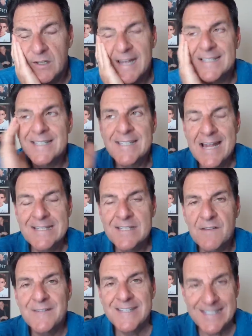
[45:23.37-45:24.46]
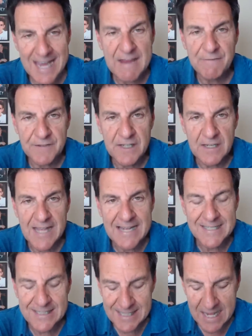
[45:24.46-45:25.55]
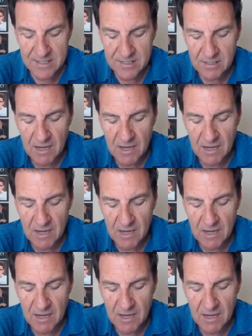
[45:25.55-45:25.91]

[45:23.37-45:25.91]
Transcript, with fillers: that sense of safety that sense